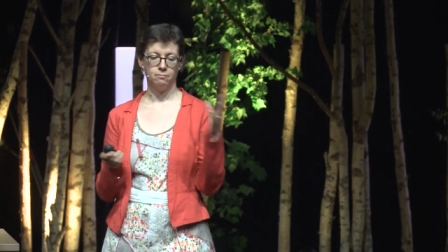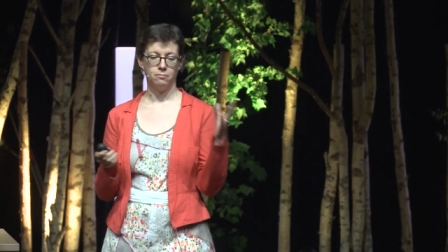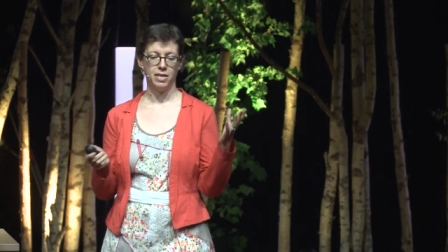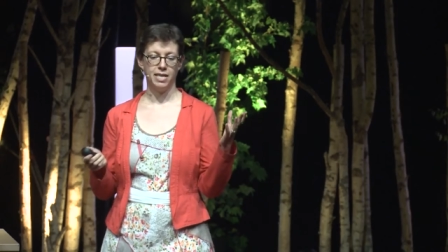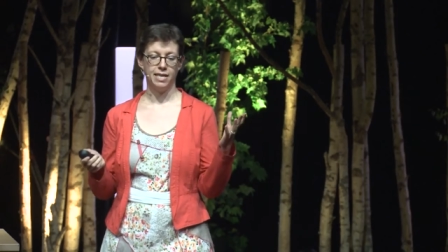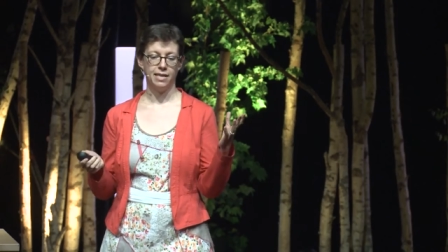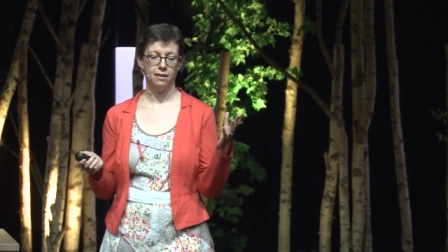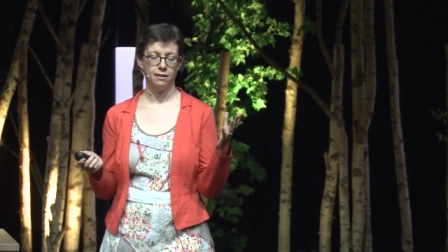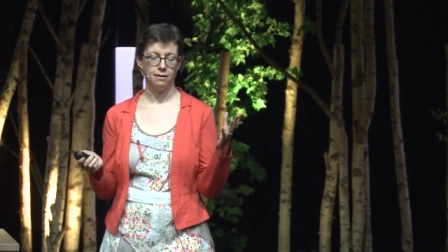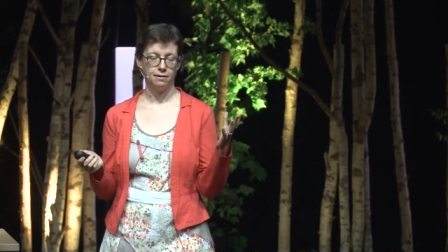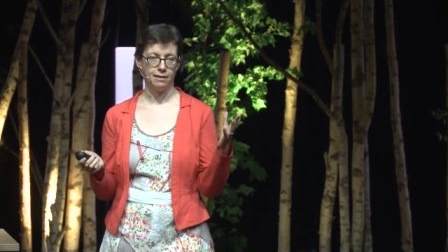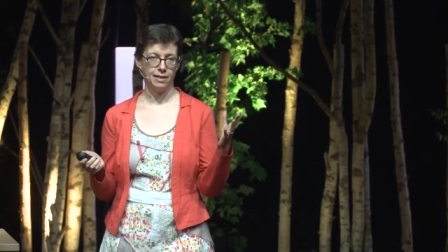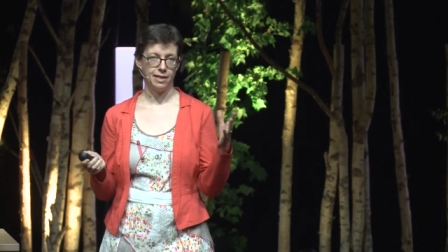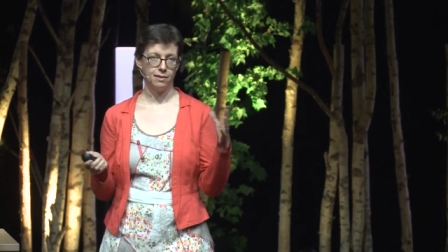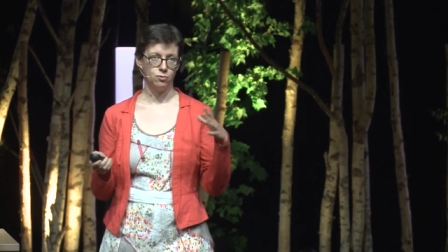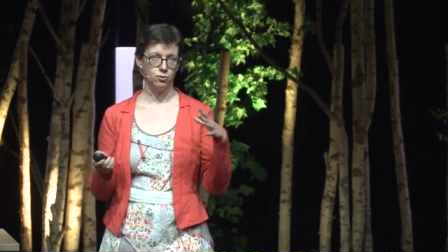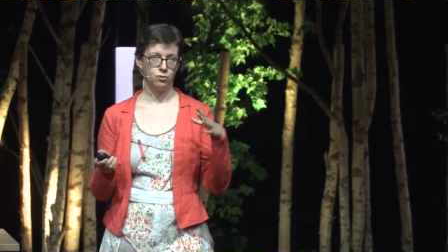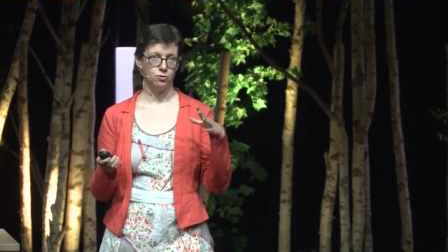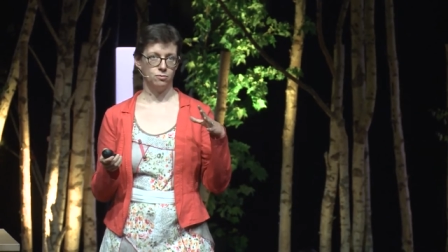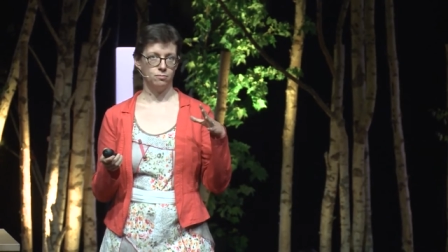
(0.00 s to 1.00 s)
being
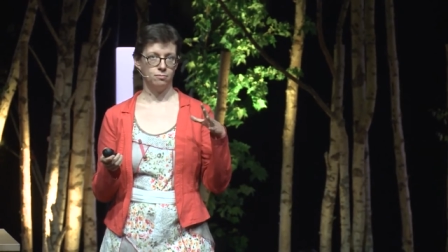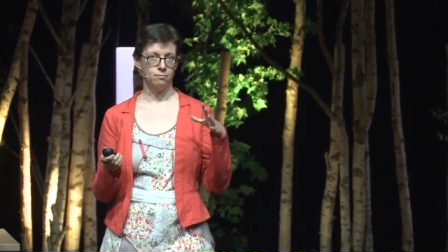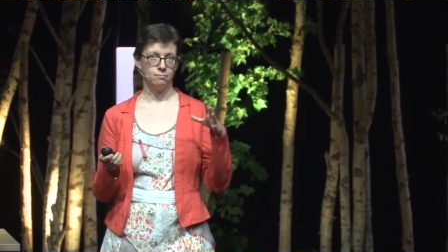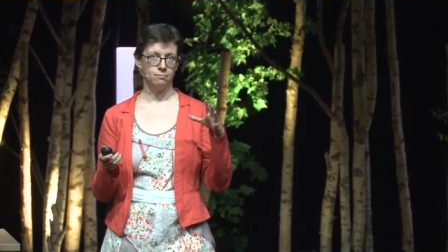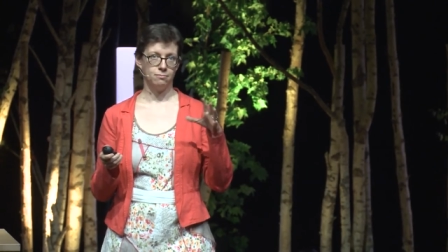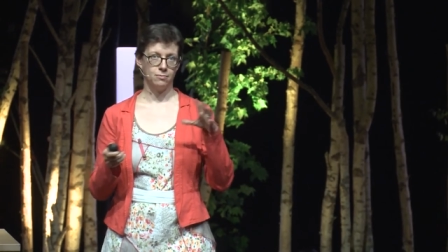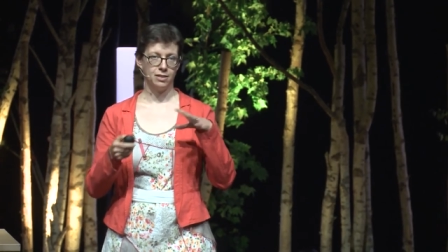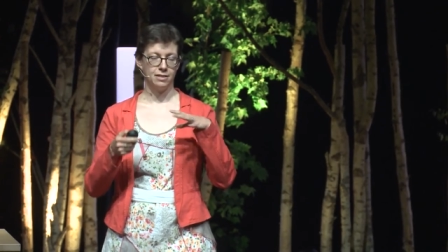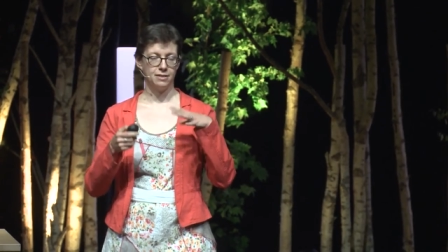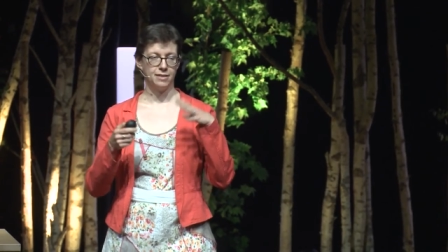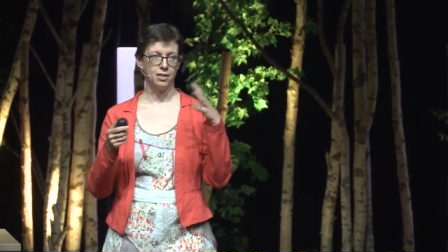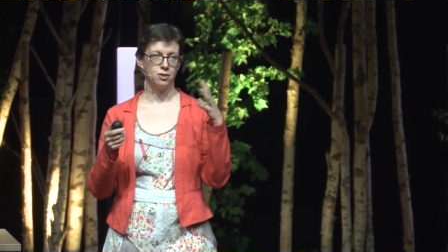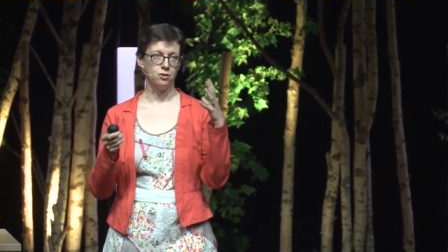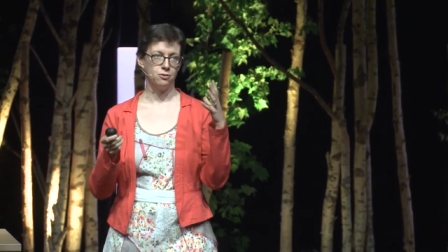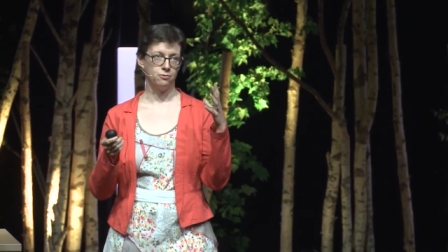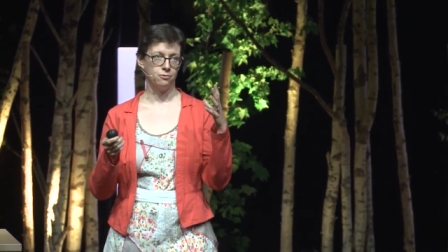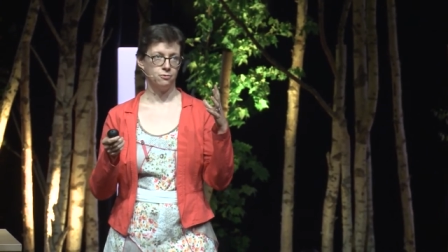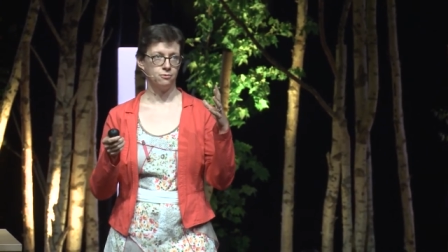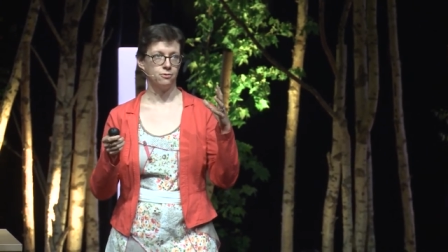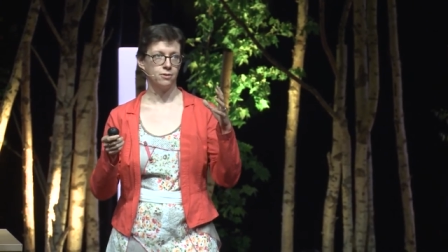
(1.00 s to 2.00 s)
able to, instead
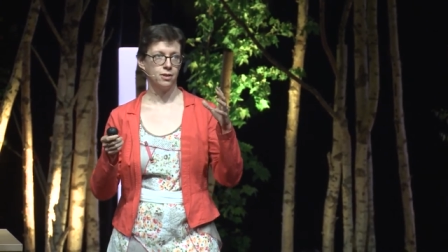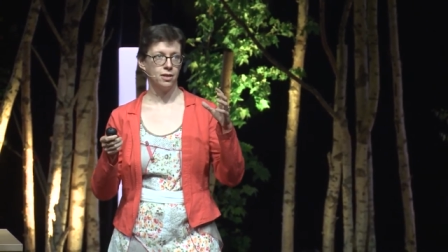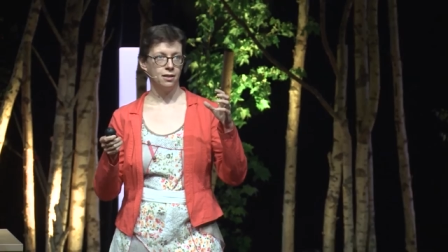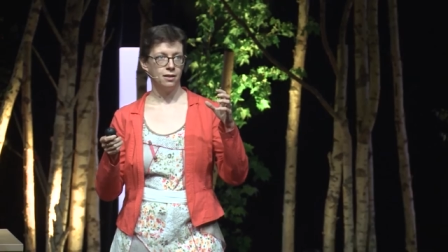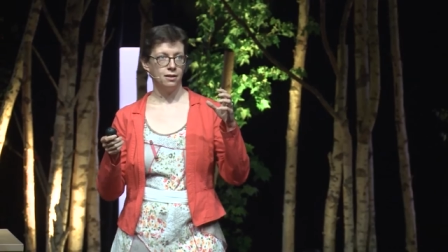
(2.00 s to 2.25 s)
of